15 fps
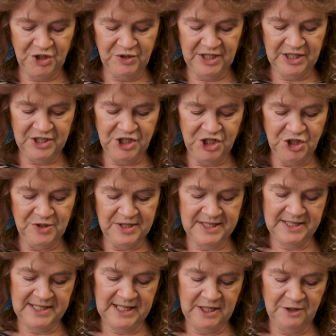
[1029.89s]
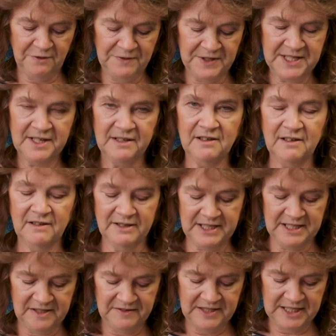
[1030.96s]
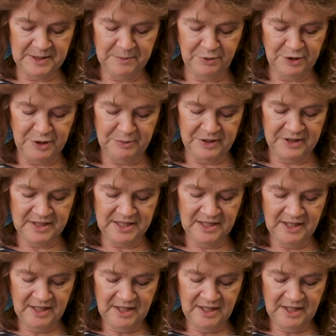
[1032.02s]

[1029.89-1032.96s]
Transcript: you need to choose to take off the sunglasses of disappointment